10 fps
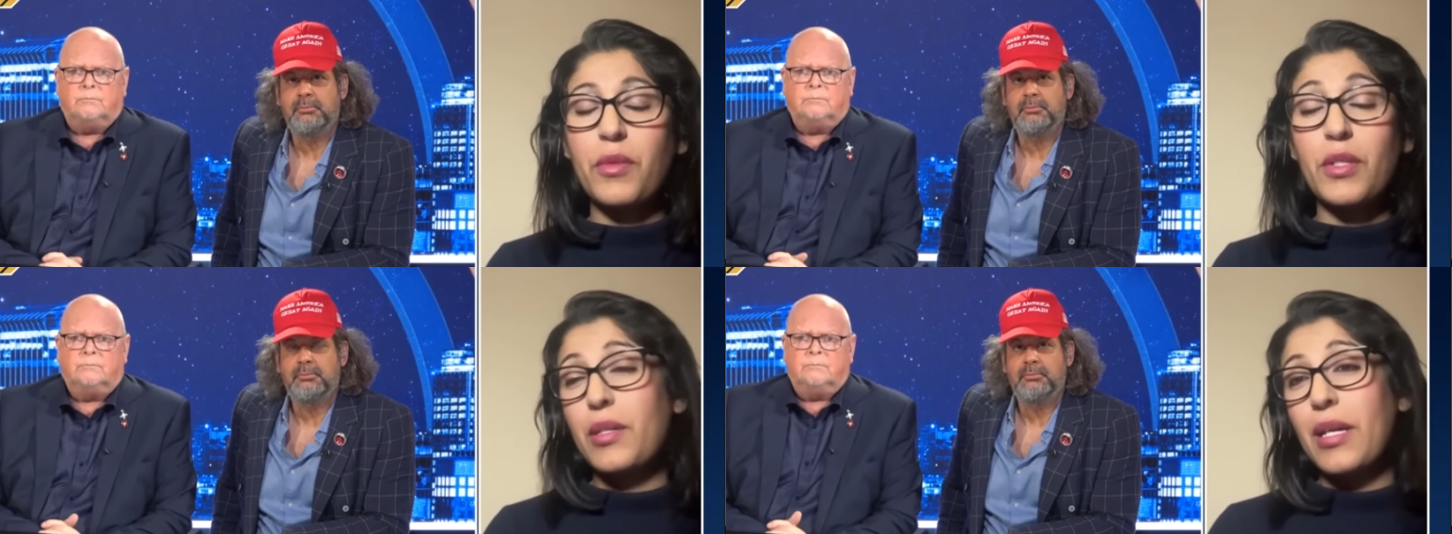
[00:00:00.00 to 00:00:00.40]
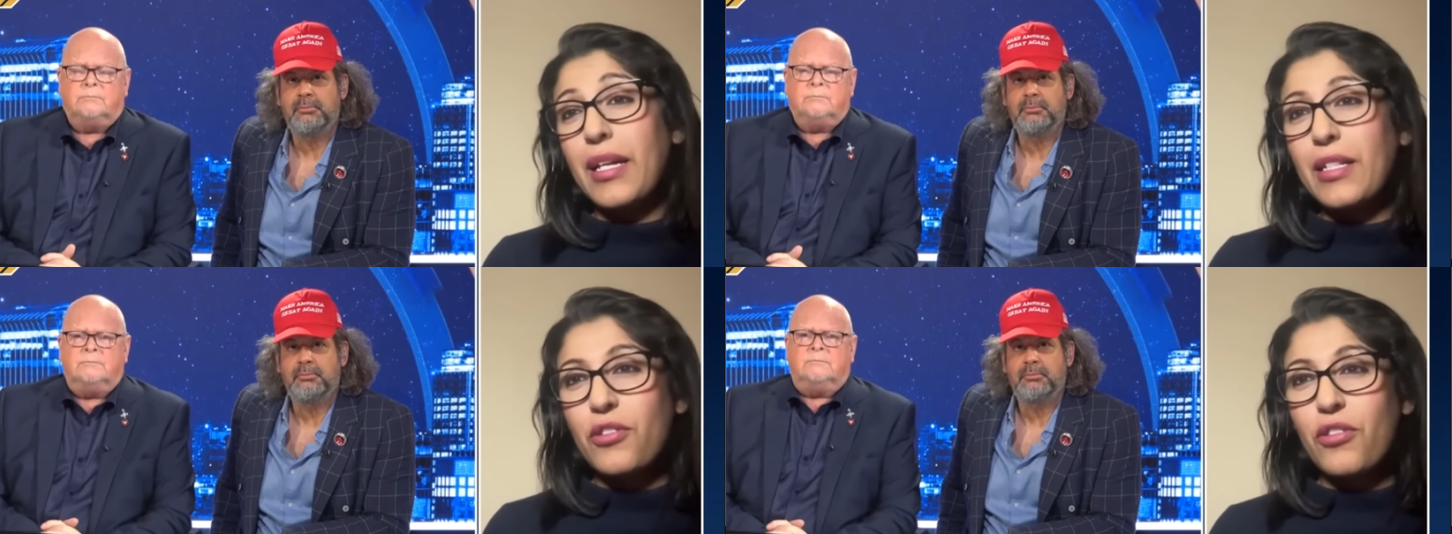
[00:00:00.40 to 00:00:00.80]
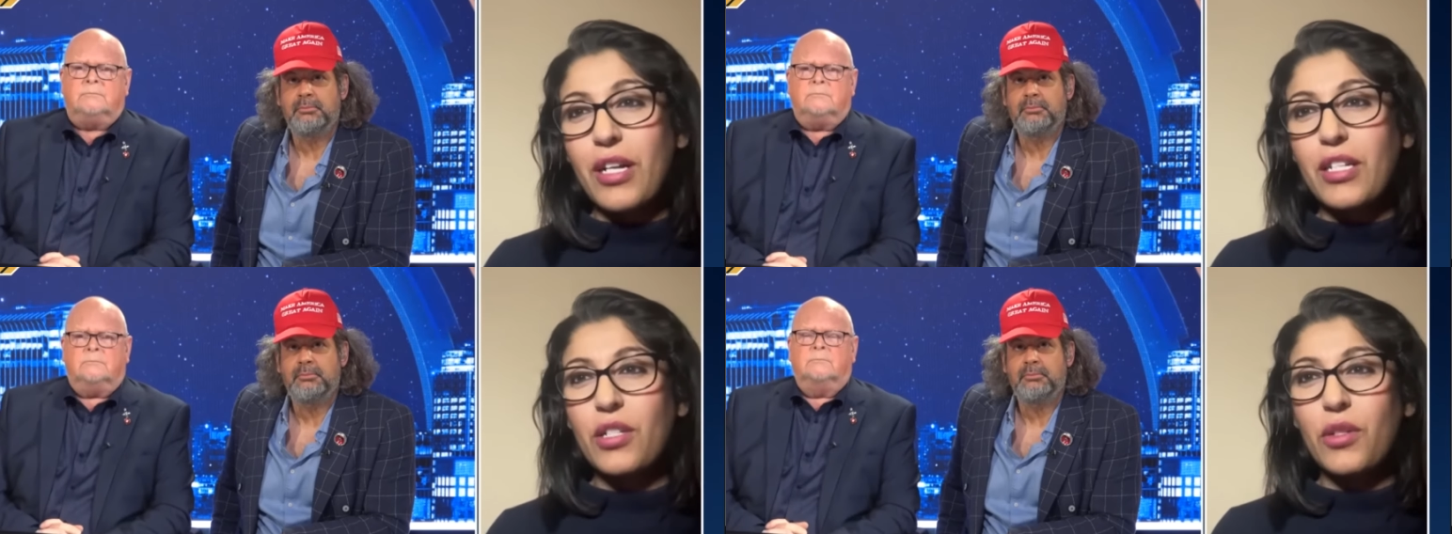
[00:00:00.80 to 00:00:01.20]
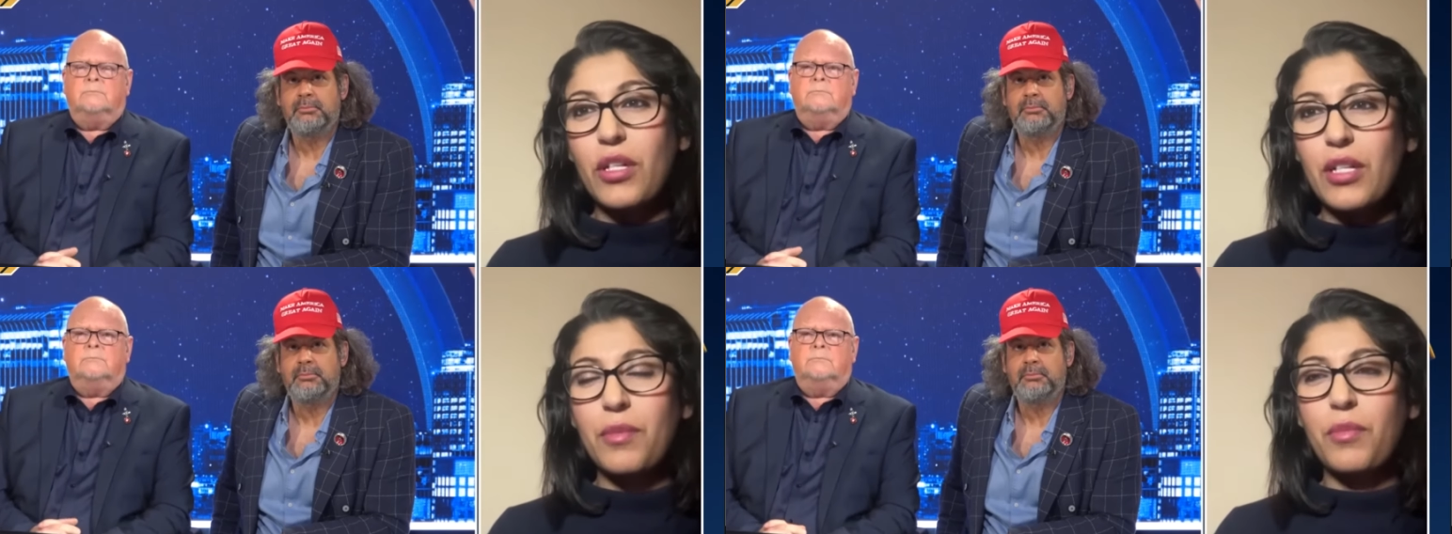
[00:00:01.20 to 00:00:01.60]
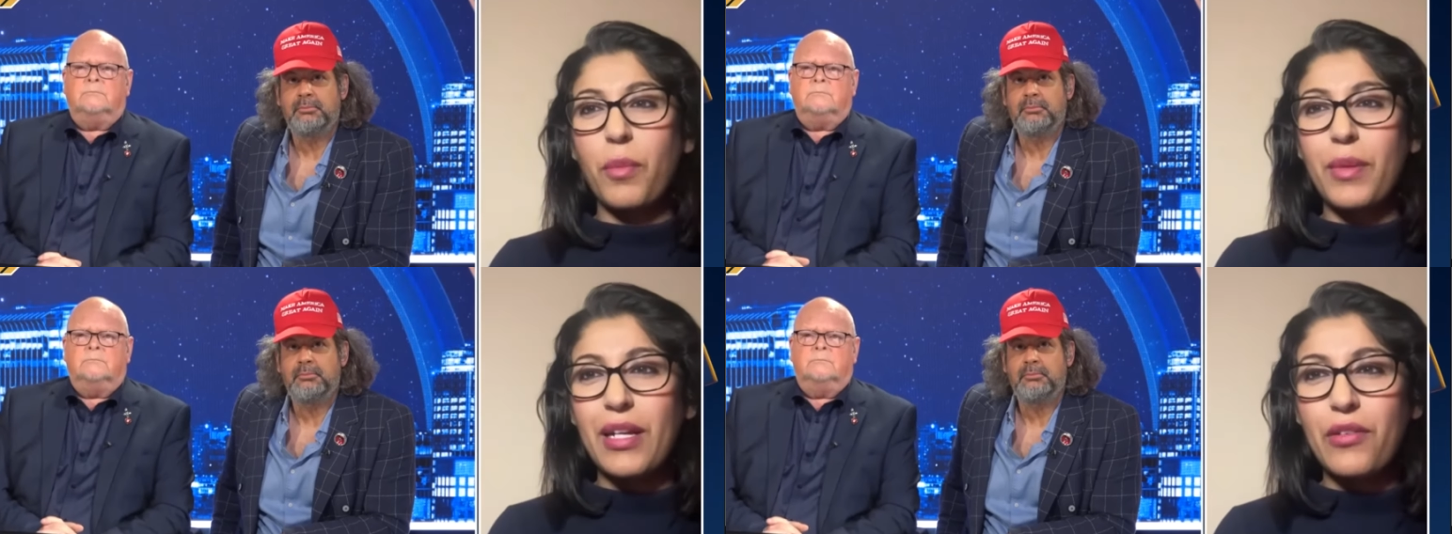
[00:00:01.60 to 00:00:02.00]
Speaker 1: which gained traction, gained
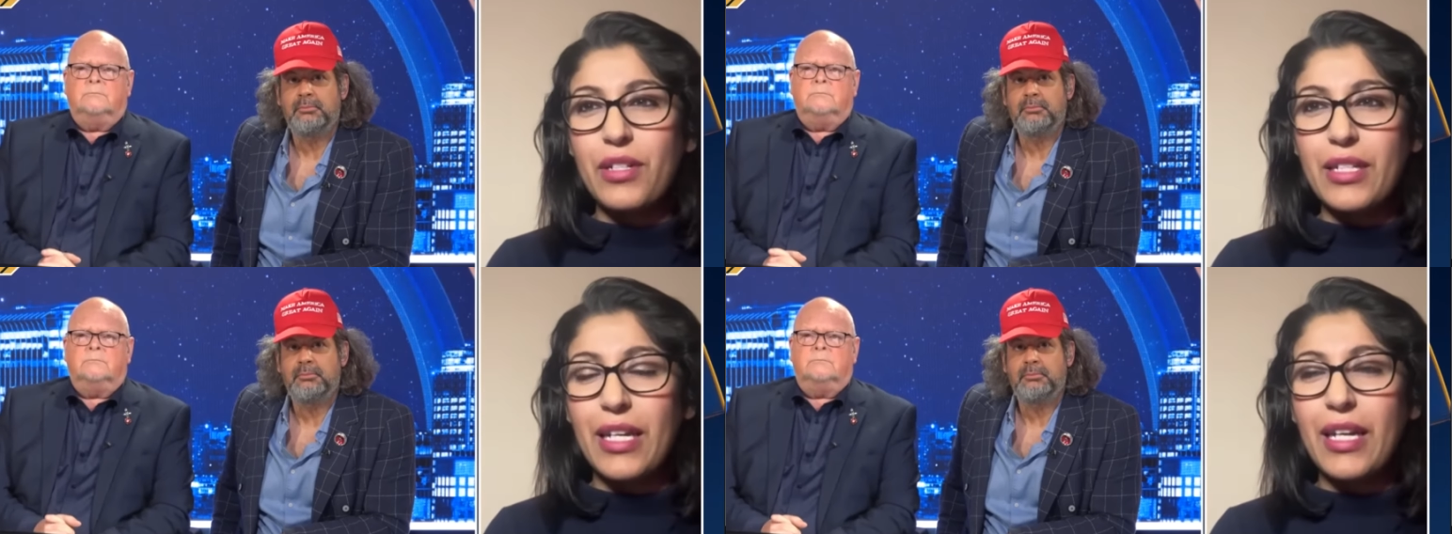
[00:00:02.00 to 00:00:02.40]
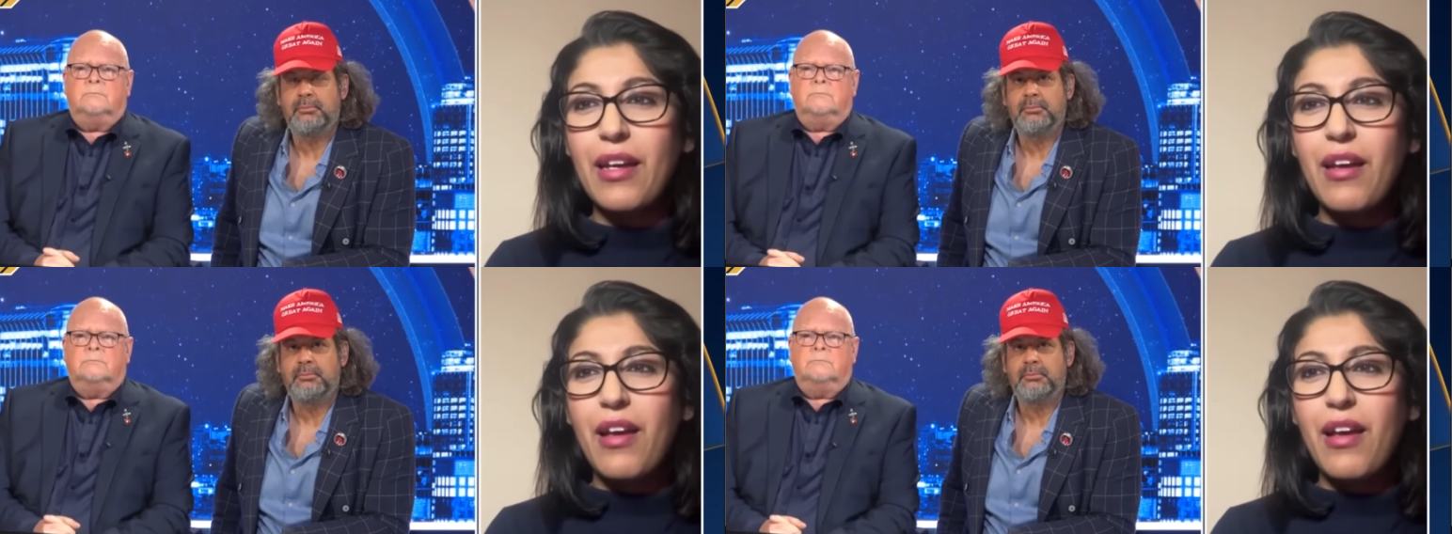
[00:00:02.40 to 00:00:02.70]
popularity